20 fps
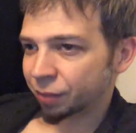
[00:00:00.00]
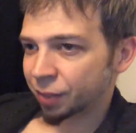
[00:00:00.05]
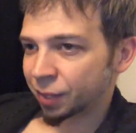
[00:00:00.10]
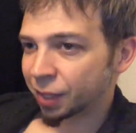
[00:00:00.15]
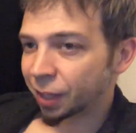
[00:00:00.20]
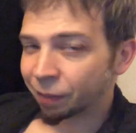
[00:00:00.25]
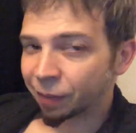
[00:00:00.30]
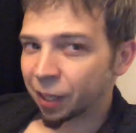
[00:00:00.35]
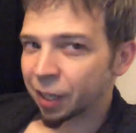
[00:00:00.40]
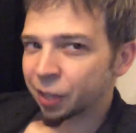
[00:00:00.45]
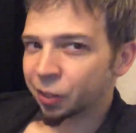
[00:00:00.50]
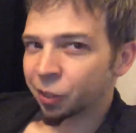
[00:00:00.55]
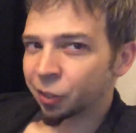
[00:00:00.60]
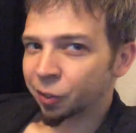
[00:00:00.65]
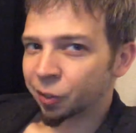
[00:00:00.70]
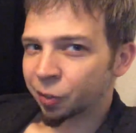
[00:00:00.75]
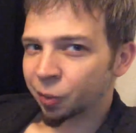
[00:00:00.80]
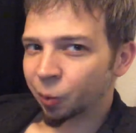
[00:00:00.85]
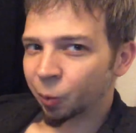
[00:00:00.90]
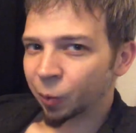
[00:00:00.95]
stuff that has
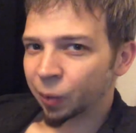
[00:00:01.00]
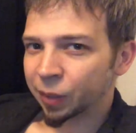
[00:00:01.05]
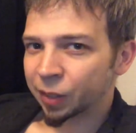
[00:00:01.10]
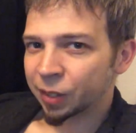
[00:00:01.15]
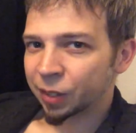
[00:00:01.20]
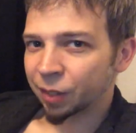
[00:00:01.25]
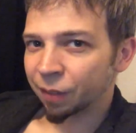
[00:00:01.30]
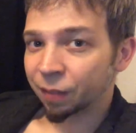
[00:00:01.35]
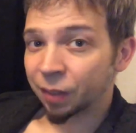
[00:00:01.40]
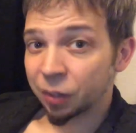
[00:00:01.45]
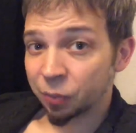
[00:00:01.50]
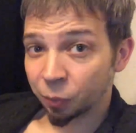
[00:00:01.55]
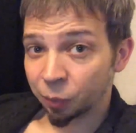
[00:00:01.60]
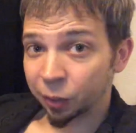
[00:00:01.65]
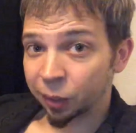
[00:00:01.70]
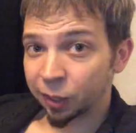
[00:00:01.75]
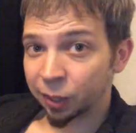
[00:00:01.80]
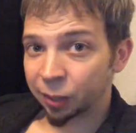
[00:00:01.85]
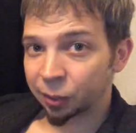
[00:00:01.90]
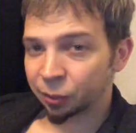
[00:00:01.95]
good stories, stuff that's
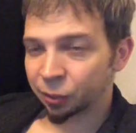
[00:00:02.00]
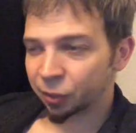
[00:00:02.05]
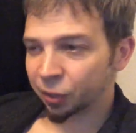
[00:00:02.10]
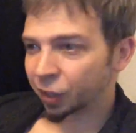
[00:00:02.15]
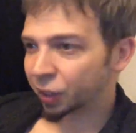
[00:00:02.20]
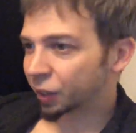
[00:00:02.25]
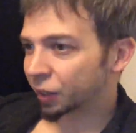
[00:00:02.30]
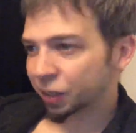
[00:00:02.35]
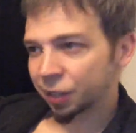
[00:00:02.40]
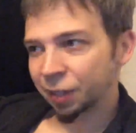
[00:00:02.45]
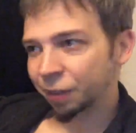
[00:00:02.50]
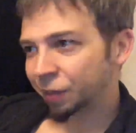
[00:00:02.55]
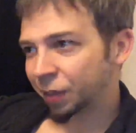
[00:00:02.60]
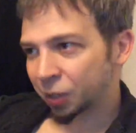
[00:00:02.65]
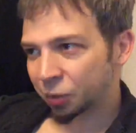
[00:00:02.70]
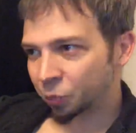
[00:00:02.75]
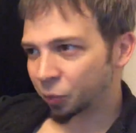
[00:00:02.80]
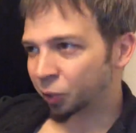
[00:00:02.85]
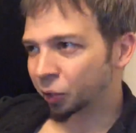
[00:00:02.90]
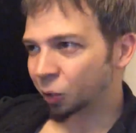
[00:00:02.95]
really interesting, stuff
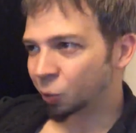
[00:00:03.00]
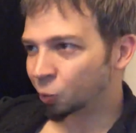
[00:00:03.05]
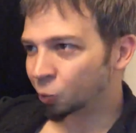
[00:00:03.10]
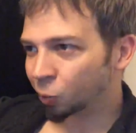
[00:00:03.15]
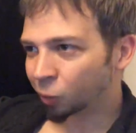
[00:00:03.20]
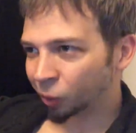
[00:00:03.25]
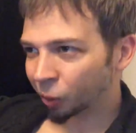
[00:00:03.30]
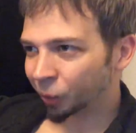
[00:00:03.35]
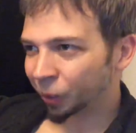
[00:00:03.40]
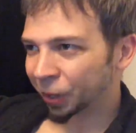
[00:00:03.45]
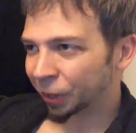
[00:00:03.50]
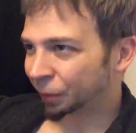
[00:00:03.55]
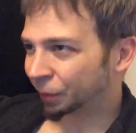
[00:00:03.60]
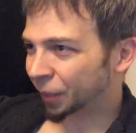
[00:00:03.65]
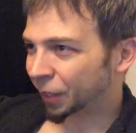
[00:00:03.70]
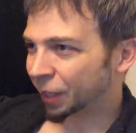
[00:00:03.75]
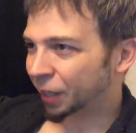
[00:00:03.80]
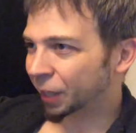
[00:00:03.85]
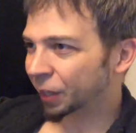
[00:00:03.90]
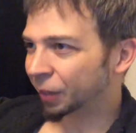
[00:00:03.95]
that's really cool going on
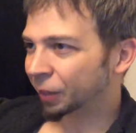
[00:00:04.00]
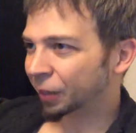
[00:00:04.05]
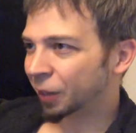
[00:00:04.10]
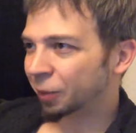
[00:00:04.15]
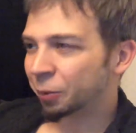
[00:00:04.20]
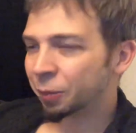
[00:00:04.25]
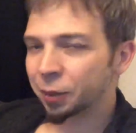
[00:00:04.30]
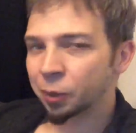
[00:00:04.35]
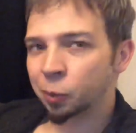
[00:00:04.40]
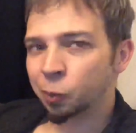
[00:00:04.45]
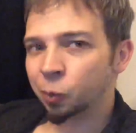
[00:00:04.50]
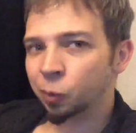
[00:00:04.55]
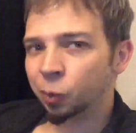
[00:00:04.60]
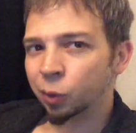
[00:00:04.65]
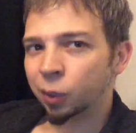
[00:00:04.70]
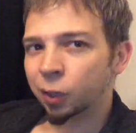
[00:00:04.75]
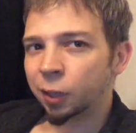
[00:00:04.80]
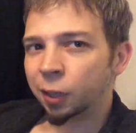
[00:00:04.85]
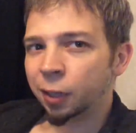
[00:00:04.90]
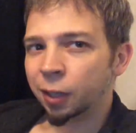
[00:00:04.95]
right now, that would be
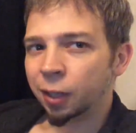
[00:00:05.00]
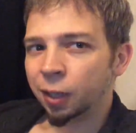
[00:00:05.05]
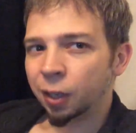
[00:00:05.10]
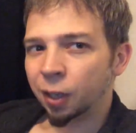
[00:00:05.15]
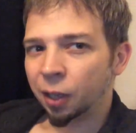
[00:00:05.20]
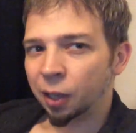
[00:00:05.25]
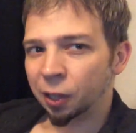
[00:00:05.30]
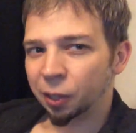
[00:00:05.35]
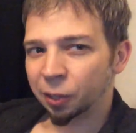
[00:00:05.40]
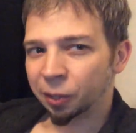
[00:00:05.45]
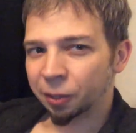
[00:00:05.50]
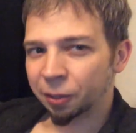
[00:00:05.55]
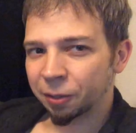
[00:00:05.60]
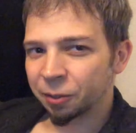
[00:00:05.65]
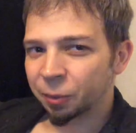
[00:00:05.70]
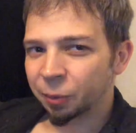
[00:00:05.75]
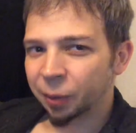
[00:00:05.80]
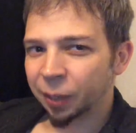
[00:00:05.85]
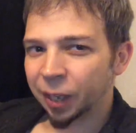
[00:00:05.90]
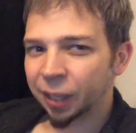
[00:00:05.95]
cool. I'll look
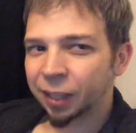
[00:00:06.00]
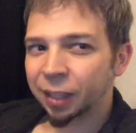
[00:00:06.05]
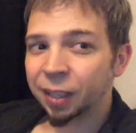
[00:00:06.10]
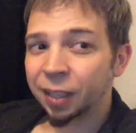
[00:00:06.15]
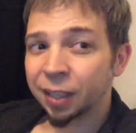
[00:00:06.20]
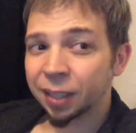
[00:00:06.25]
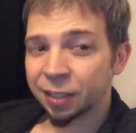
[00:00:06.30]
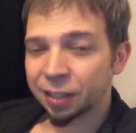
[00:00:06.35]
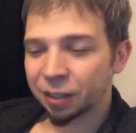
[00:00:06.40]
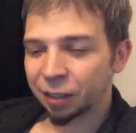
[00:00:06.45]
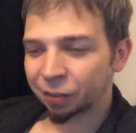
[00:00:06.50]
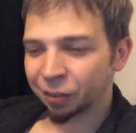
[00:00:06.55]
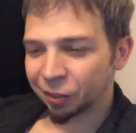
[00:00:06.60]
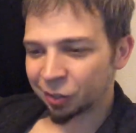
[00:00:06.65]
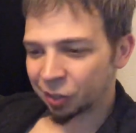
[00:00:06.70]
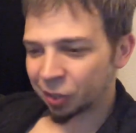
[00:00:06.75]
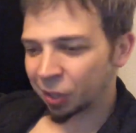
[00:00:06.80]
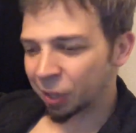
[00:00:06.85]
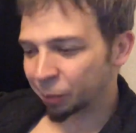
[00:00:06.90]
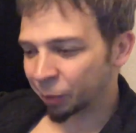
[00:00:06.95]
into it. I can get stuff.
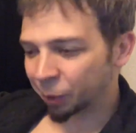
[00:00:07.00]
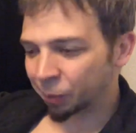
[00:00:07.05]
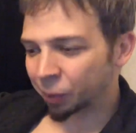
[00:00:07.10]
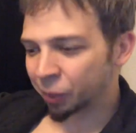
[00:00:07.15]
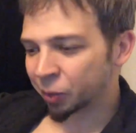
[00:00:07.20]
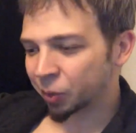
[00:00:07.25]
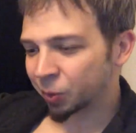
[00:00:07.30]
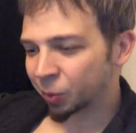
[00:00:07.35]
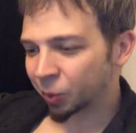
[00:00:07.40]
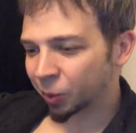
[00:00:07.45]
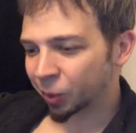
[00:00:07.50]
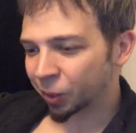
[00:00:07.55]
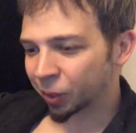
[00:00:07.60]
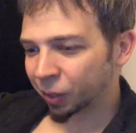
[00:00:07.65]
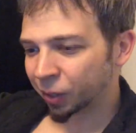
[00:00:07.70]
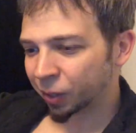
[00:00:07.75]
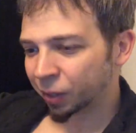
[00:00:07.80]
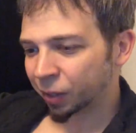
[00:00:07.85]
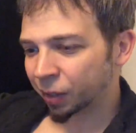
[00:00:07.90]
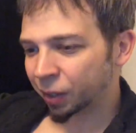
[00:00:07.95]
There's a comic book
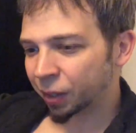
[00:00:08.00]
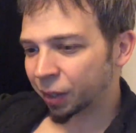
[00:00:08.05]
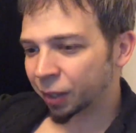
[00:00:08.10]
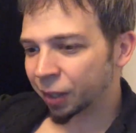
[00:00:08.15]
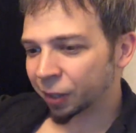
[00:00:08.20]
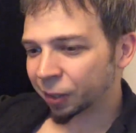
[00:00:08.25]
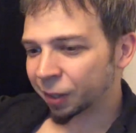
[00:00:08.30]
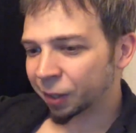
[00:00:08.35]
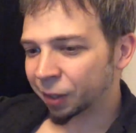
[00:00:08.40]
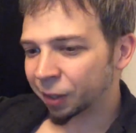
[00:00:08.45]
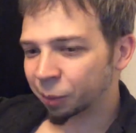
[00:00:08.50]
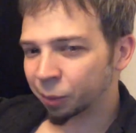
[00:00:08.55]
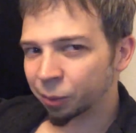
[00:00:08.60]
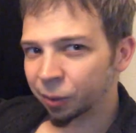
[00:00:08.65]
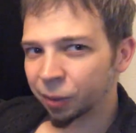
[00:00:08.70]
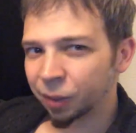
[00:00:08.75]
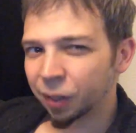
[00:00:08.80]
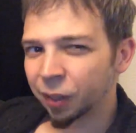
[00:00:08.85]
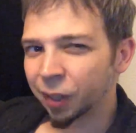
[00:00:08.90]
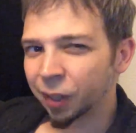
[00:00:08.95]
store in
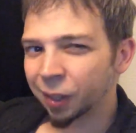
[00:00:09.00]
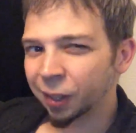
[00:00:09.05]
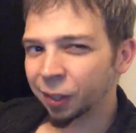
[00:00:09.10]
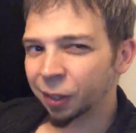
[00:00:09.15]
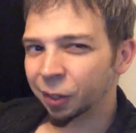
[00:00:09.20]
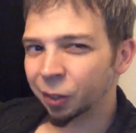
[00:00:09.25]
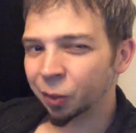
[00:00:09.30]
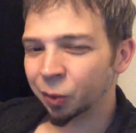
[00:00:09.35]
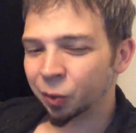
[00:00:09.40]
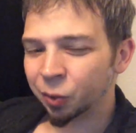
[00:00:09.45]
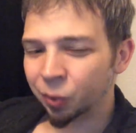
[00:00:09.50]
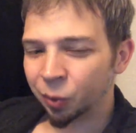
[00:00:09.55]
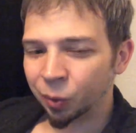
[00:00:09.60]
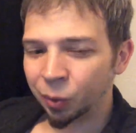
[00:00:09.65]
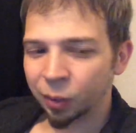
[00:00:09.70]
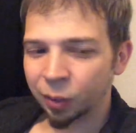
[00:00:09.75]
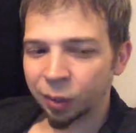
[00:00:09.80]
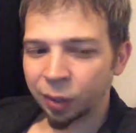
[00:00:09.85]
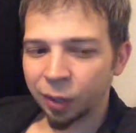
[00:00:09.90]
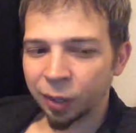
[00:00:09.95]
Akihabara that I can go to.
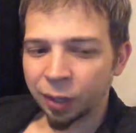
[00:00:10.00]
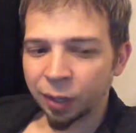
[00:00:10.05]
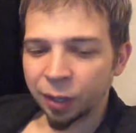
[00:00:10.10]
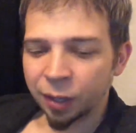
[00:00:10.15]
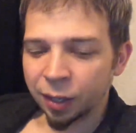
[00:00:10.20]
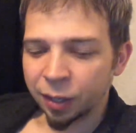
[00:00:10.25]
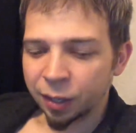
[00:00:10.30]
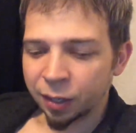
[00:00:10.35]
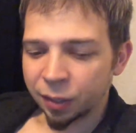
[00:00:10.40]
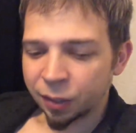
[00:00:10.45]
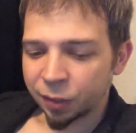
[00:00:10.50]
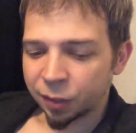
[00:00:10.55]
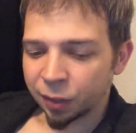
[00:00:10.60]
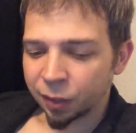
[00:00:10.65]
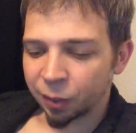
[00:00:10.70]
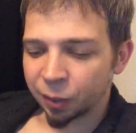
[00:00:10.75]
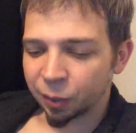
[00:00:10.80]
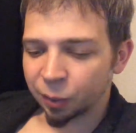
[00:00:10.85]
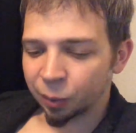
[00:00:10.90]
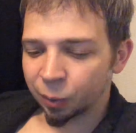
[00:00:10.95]

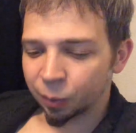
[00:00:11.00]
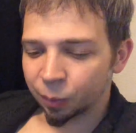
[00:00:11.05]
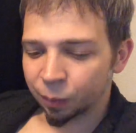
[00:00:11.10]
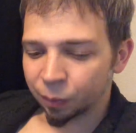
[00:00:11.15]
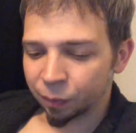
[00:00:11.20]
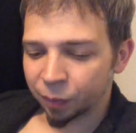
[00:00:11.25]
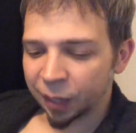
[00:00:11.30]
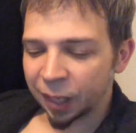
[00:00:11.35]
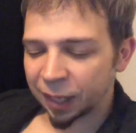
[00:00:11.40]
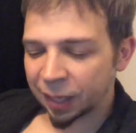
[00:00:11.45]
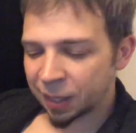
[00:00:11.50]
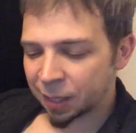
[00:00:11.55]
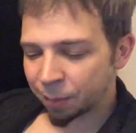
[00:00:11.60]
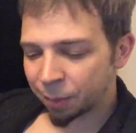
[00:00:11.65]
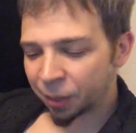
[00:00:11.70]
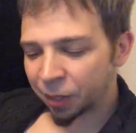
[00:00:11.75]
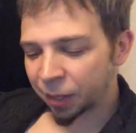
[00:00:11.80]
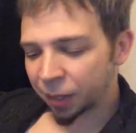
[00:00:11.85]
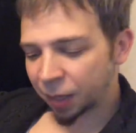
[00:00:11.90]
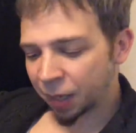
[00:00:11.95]
So yeah, that's
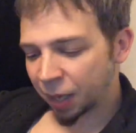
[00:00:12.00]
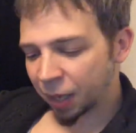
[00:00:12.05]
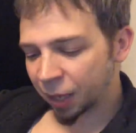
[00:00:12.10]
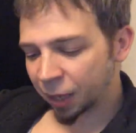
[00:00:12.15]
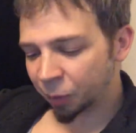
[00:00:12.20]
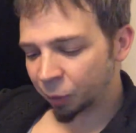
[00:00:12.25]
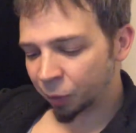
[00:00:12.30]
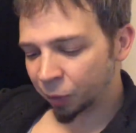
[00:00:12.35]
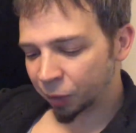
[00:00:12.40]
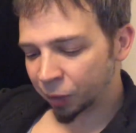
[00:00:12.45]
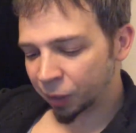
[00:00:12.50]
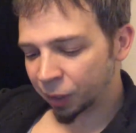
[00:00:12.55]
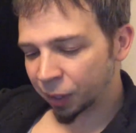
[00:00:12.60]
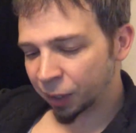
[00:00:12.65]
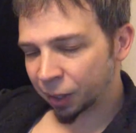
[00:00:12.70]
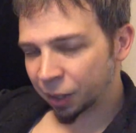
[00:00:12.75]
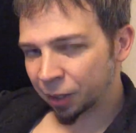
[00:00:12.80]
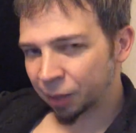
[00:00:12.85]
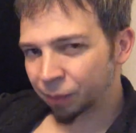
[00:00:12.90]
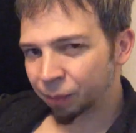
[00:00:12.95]
about it. I
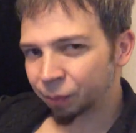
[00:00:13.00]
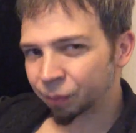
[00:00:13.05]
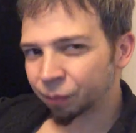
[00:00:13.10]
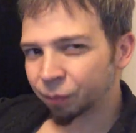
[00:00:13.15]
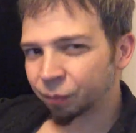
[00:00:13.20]
will